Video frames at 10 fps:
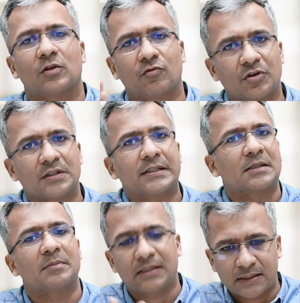So first
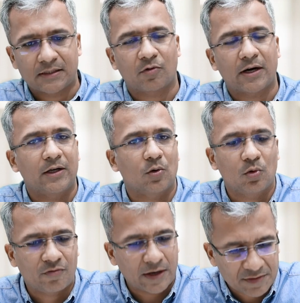6 months is what I
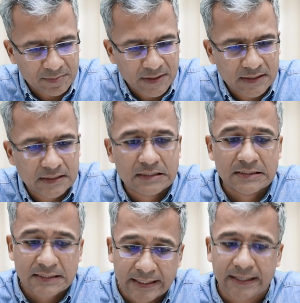told, 5 subjects.
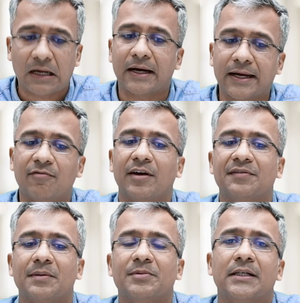Second, again 5
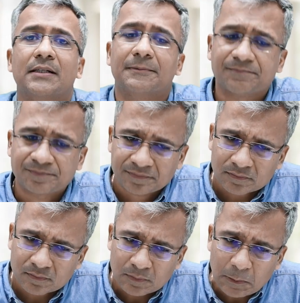subjects.
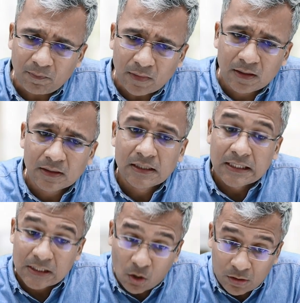Now